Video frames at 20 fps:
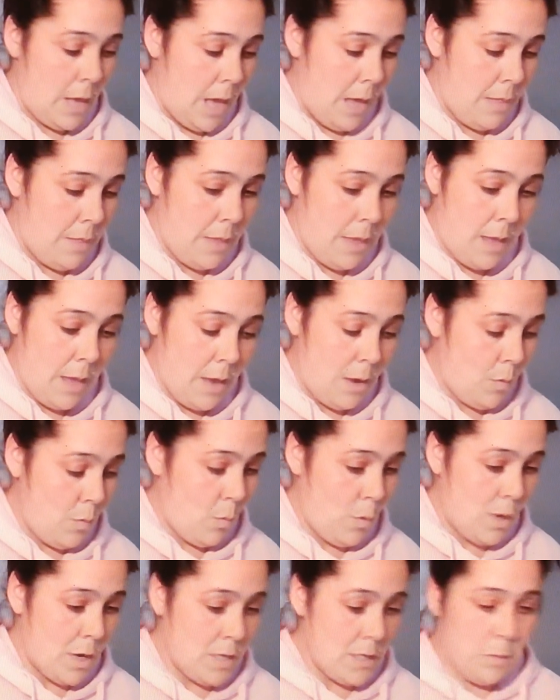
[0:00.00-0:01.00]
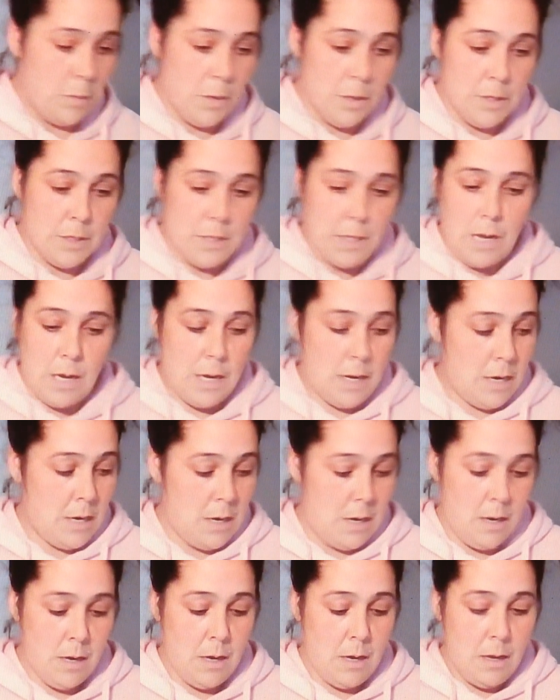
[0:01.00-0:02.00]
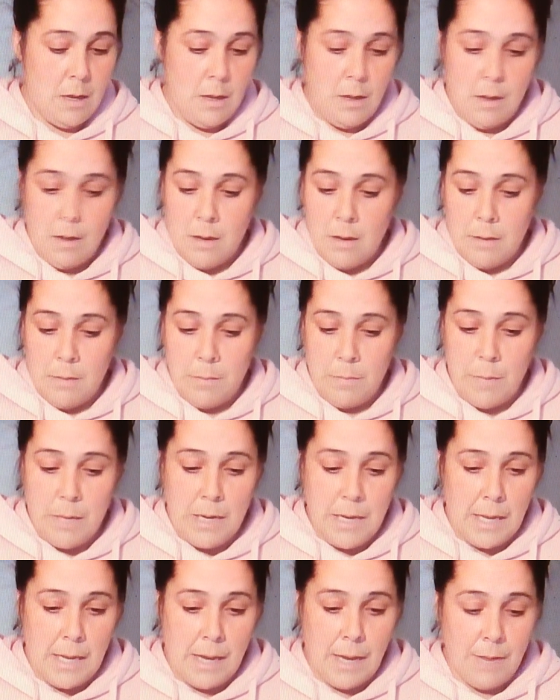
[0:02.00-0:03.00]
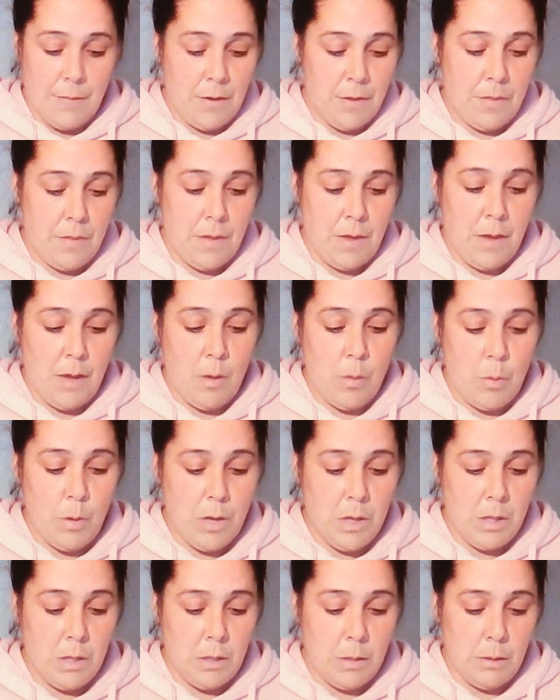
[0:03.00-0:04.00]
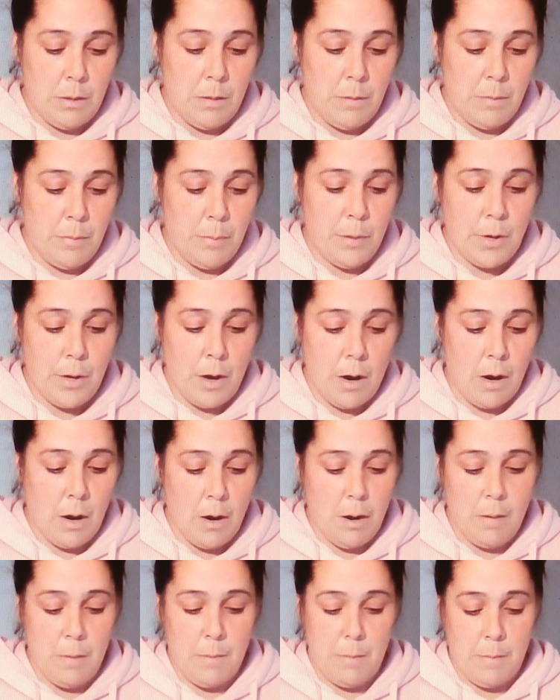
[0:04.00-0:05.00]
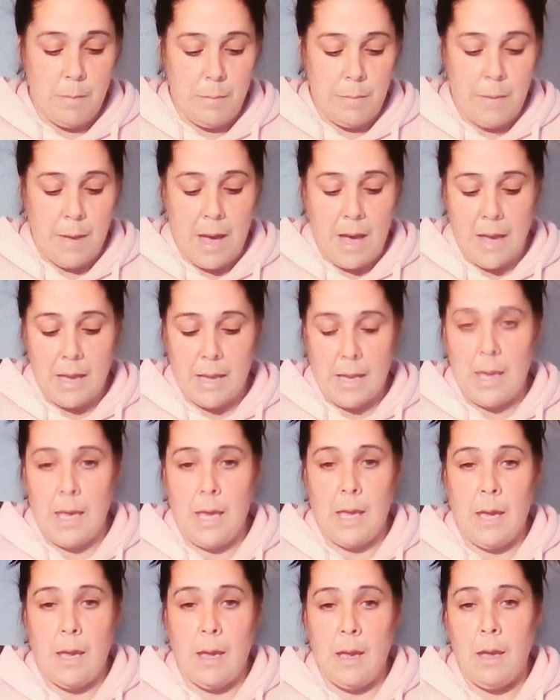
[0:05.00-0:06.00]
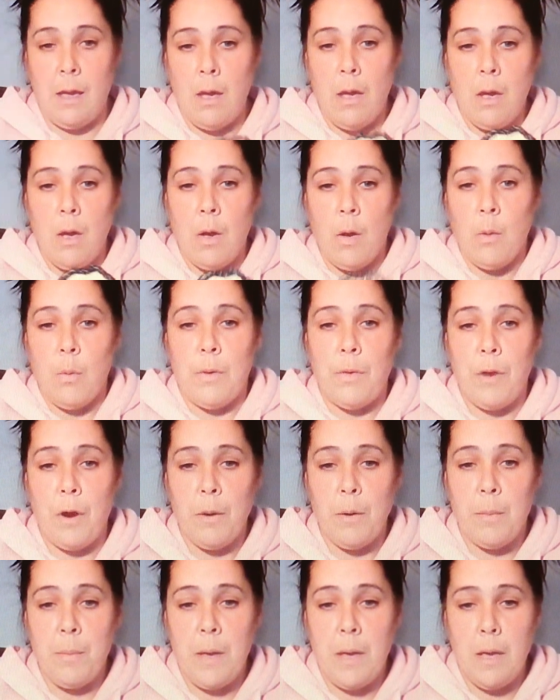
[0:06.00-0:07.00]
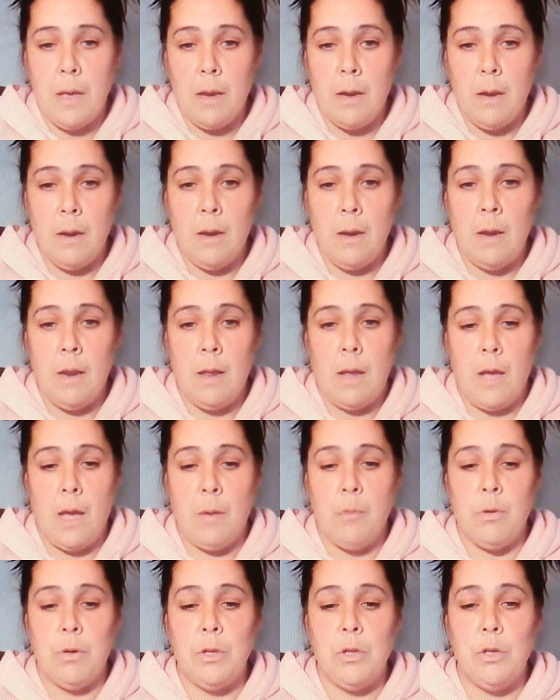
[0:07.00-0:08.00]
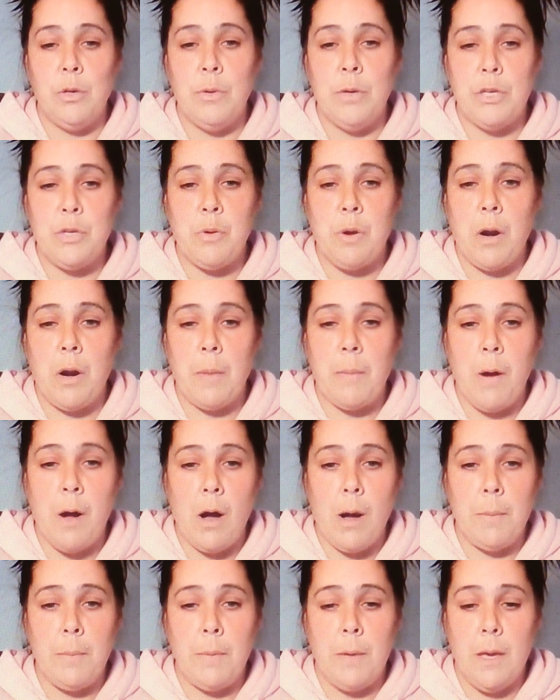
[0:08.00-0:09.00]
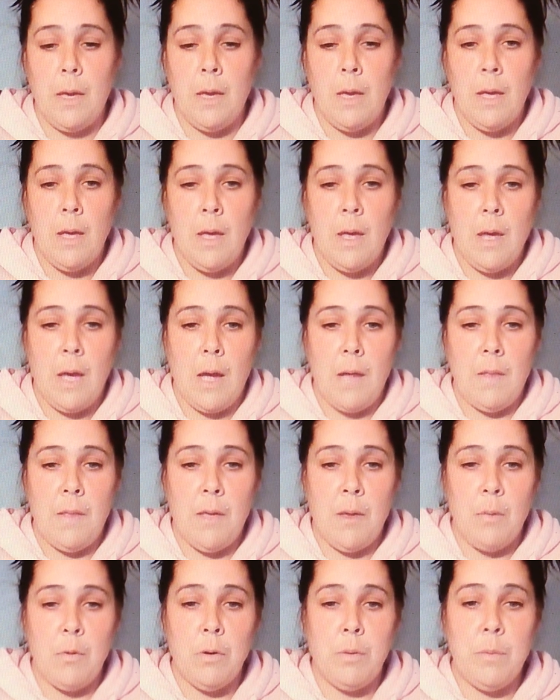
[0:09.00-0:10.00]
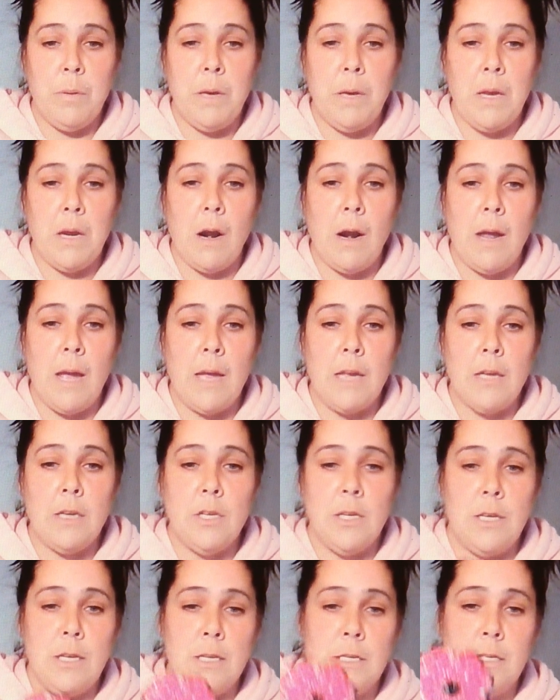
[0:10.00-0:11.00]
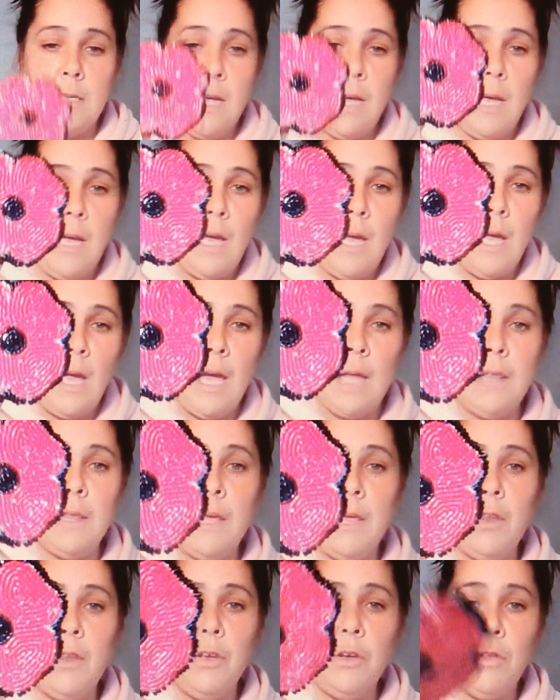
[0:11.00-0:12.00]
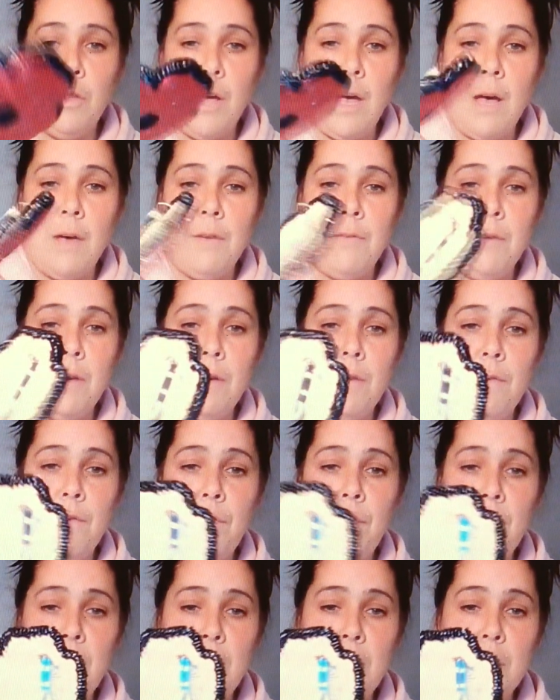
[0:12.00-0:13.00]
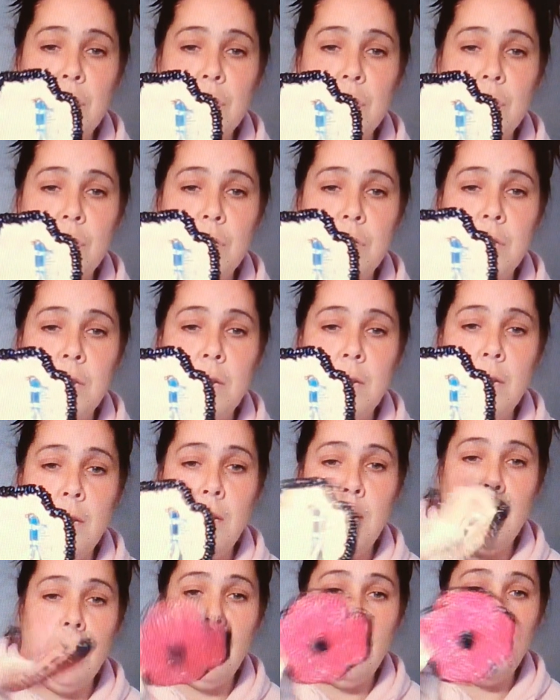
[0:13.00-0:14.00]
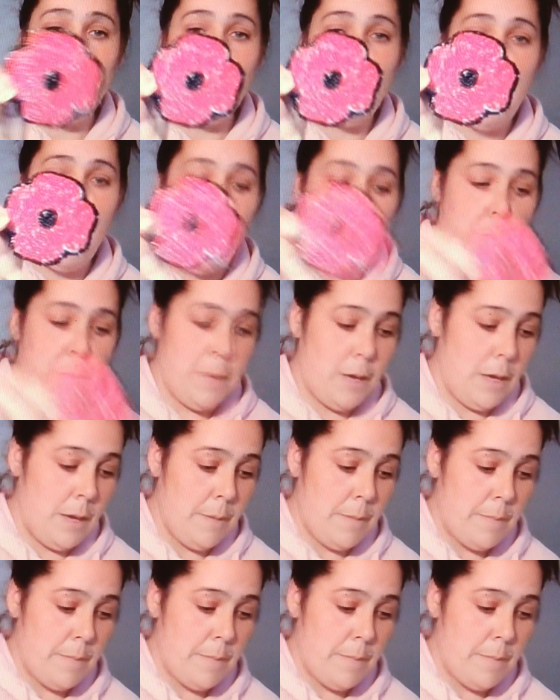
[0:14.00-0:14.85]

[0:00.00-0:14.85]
And then once we're done beading everything, we'll put our backing with our pin and we'll glue it to our poppy, and then we'll bead our edges, and then you'll have a finished poppy.